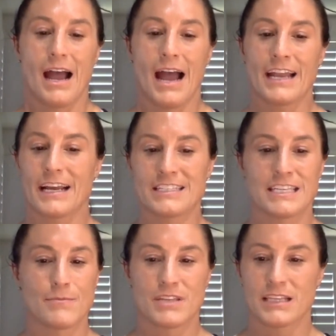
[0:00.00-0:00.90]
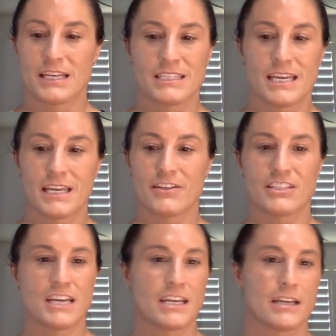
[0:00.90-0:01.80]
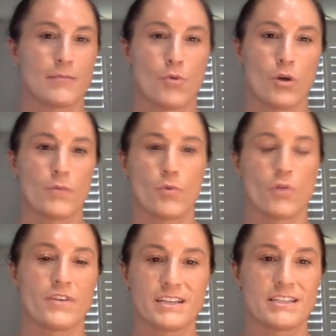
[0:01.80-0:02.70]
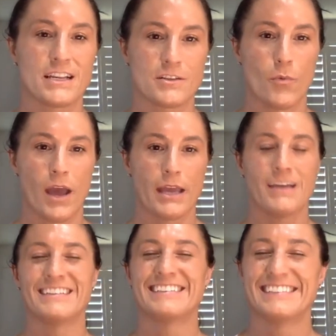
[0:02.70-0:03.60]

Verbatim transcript: I, it seems like they take they're taking more and more recess away